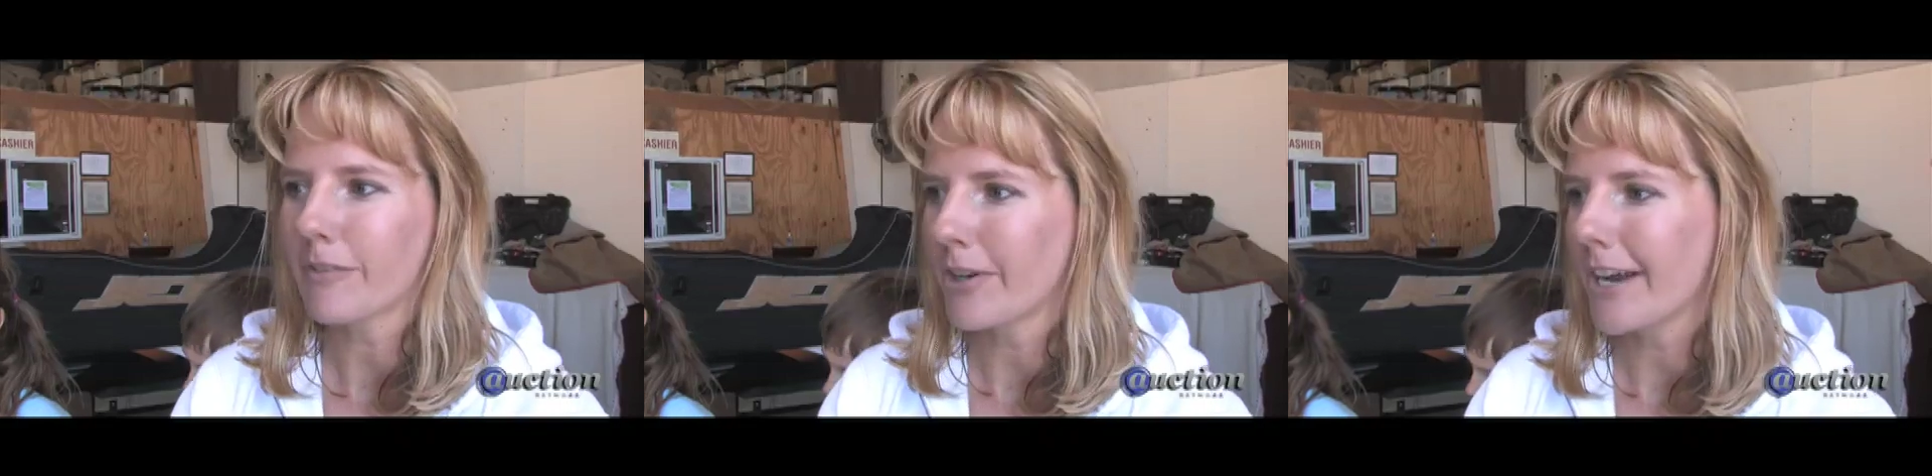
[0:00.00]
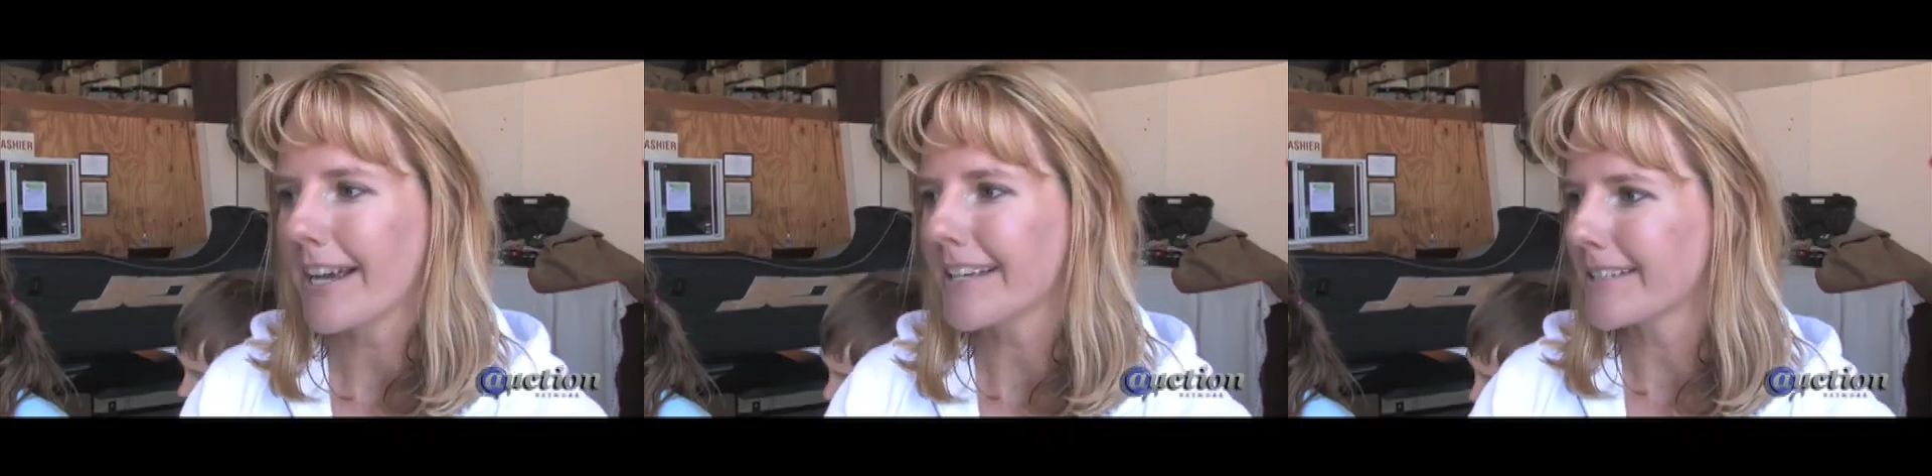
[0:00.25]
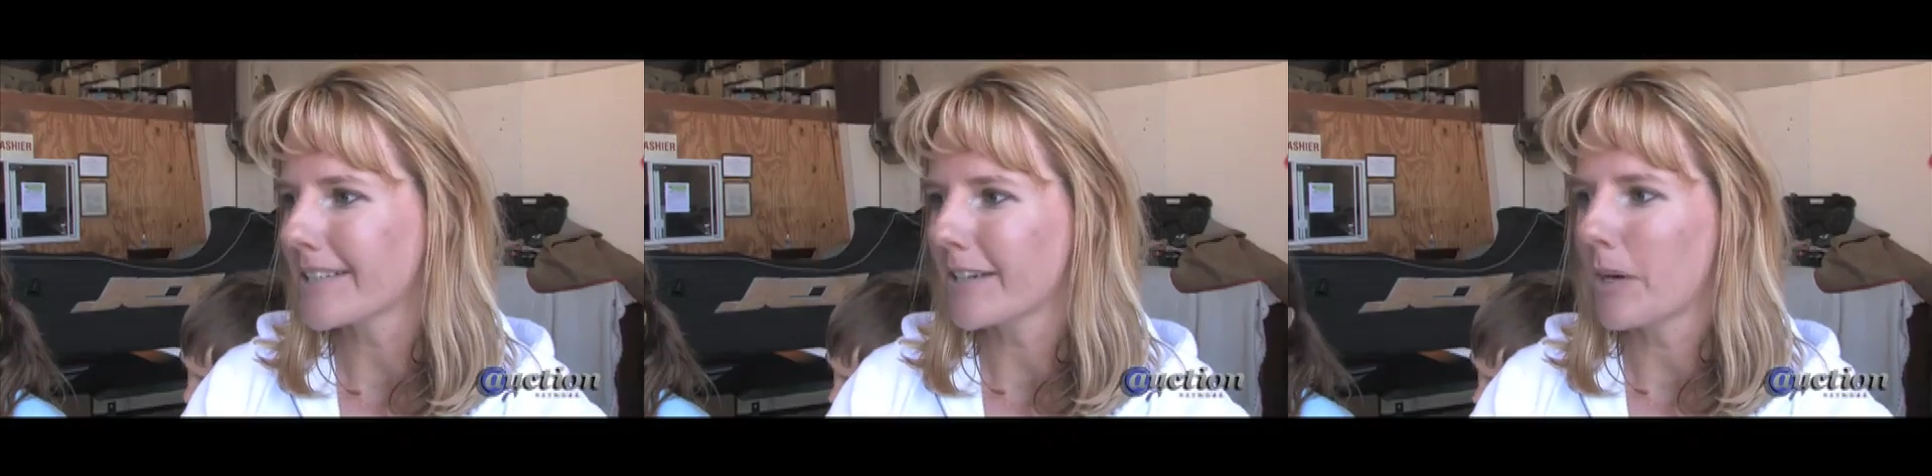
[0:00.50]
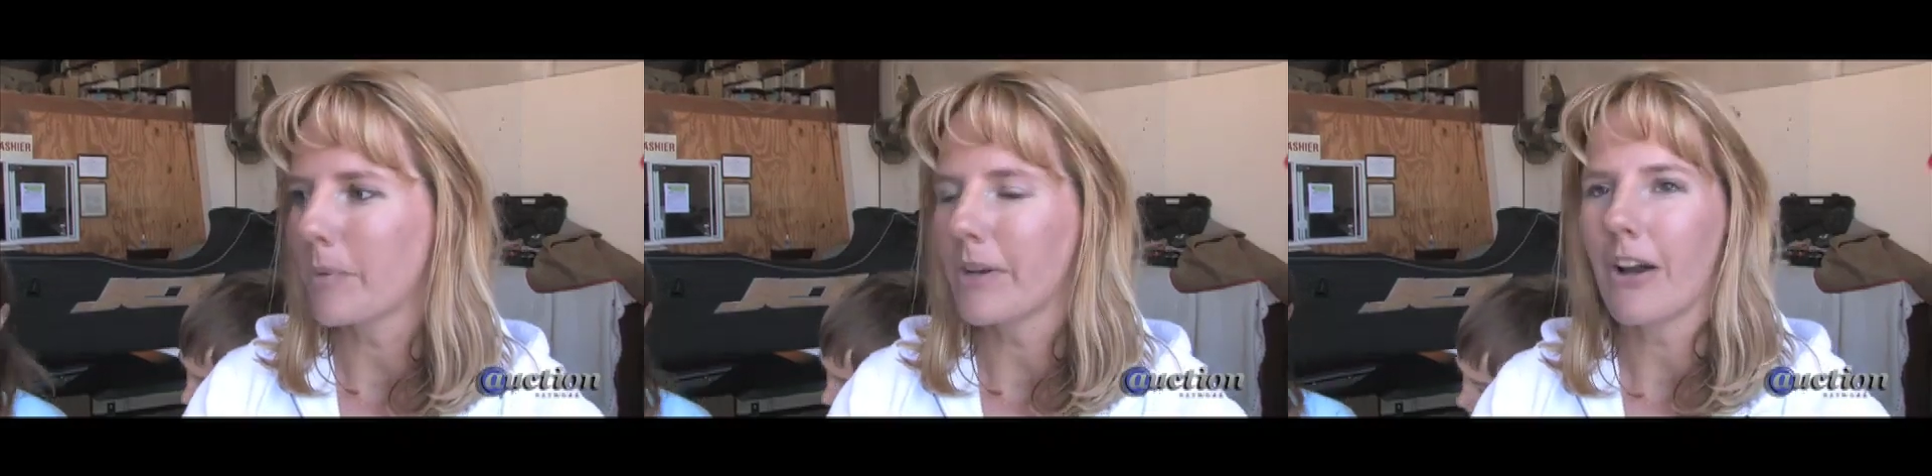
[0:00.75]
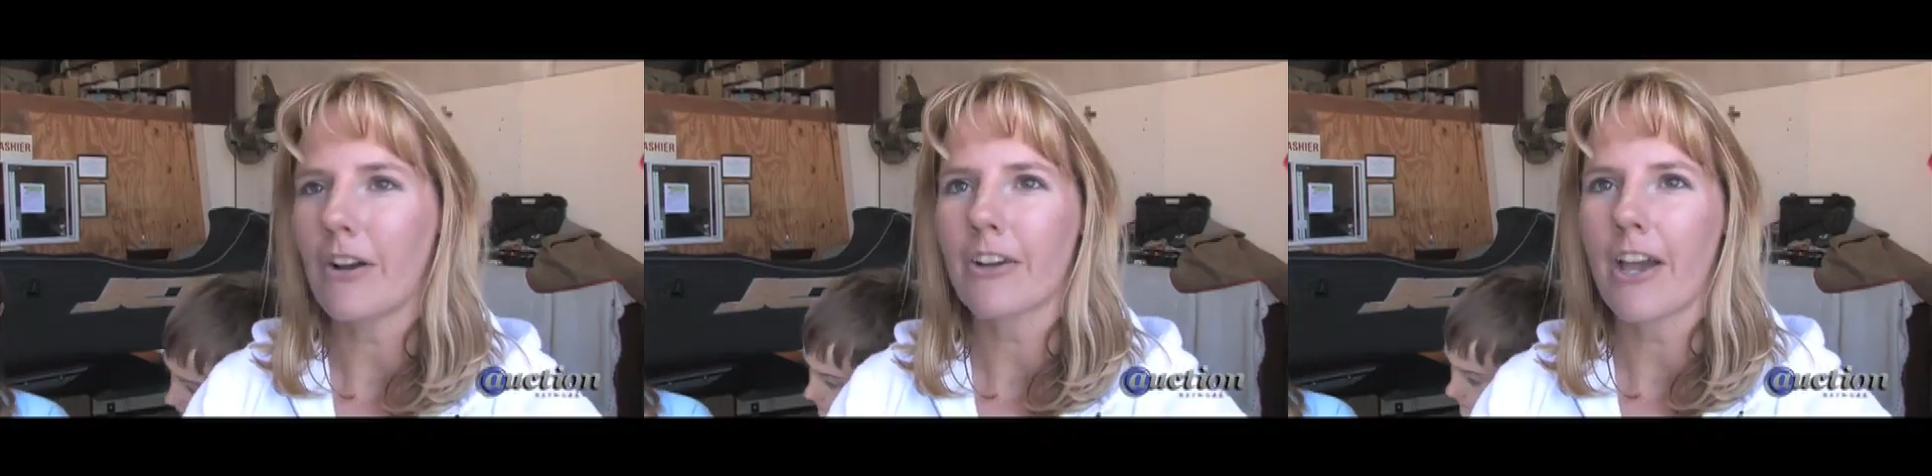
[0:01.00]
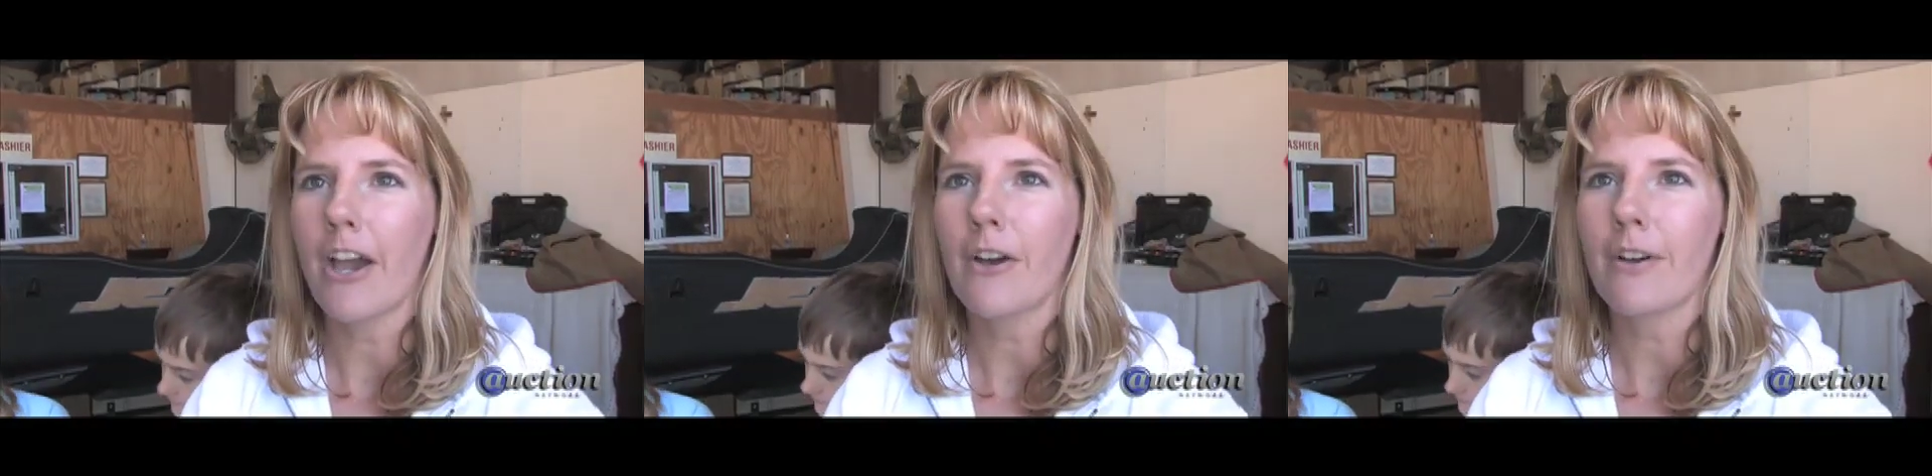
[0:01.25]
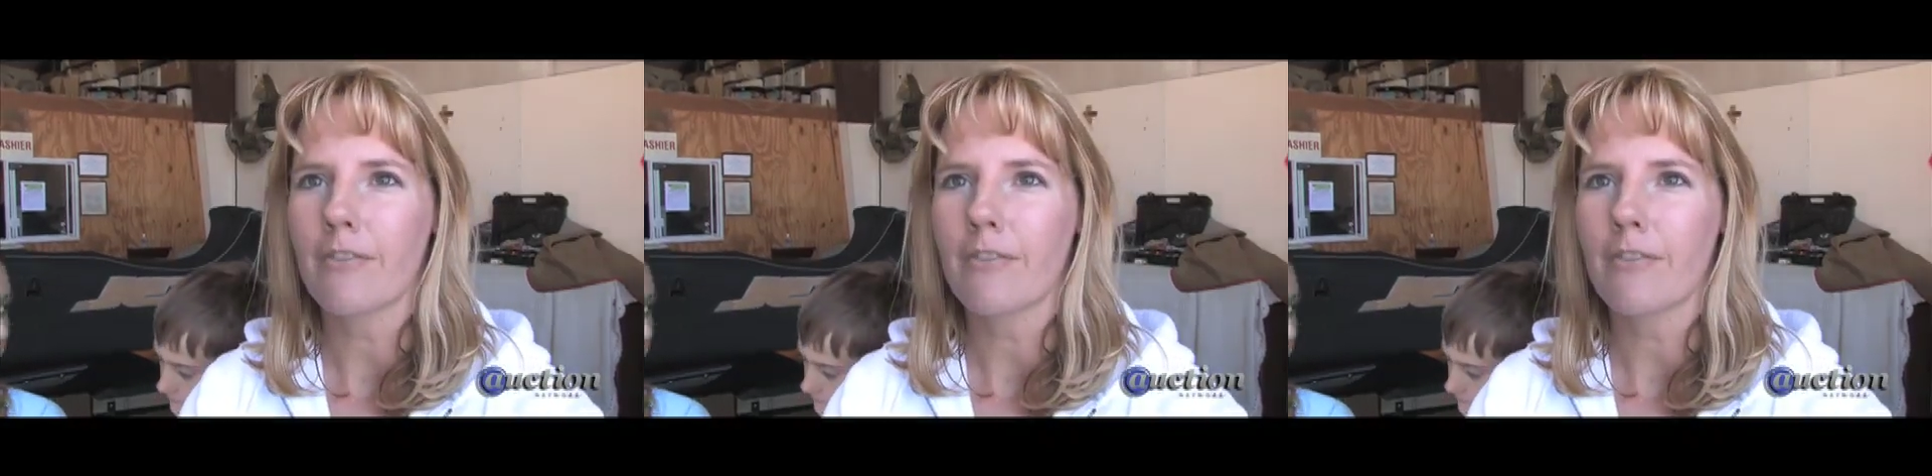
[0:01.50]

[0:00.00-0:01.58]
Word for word: for us. You know, we all go.